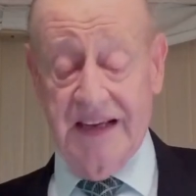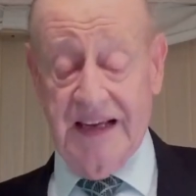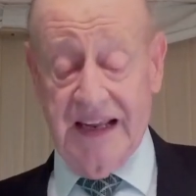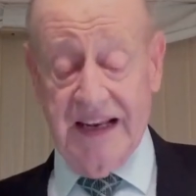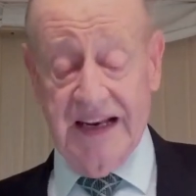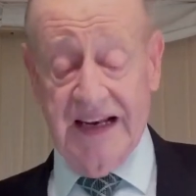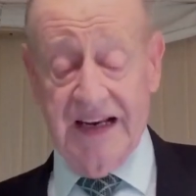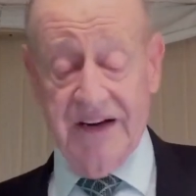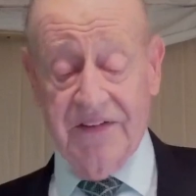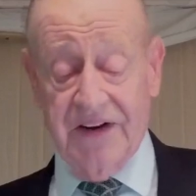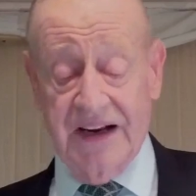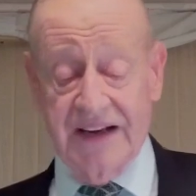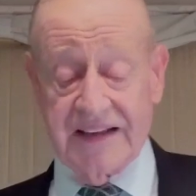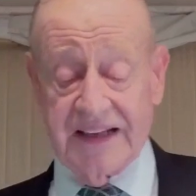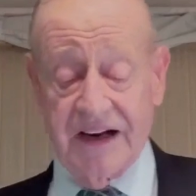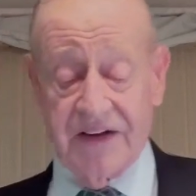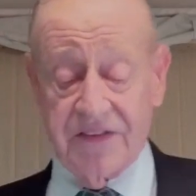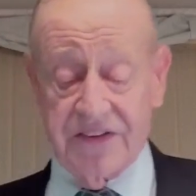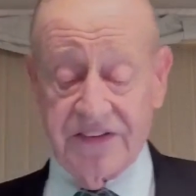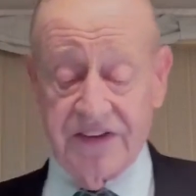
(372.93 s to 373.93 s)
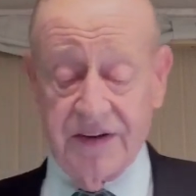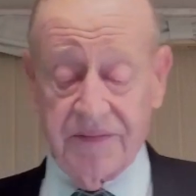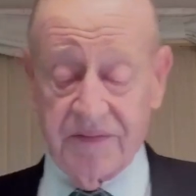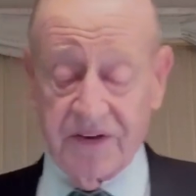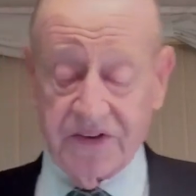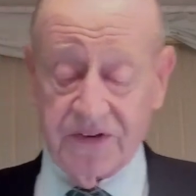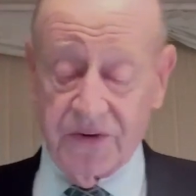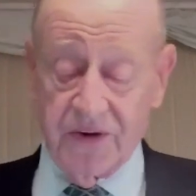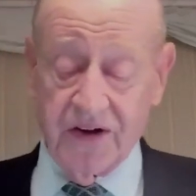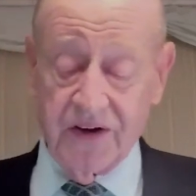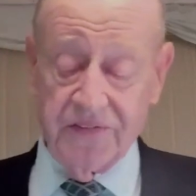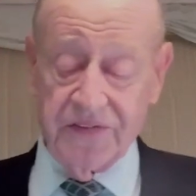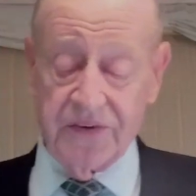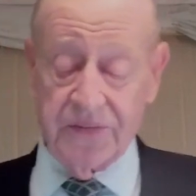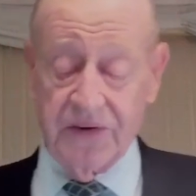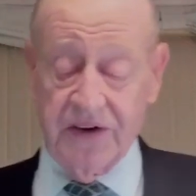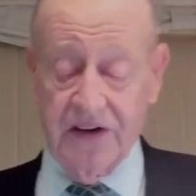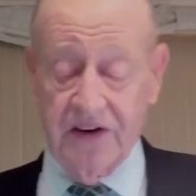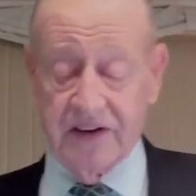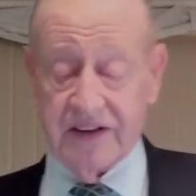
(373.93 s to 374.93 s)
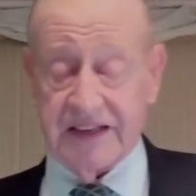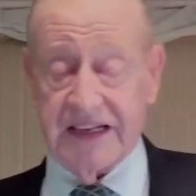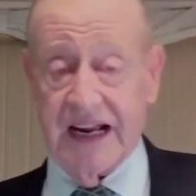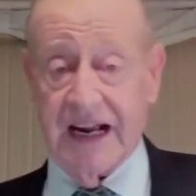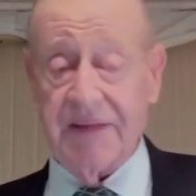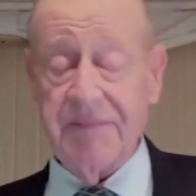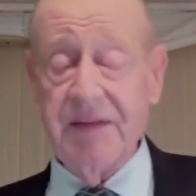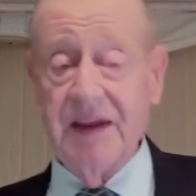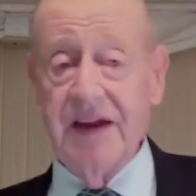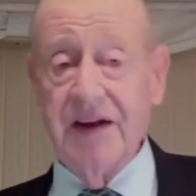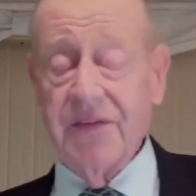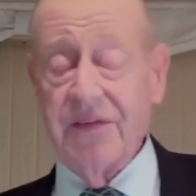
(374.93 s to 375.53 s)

At any rate, that was number 12 that we looked at.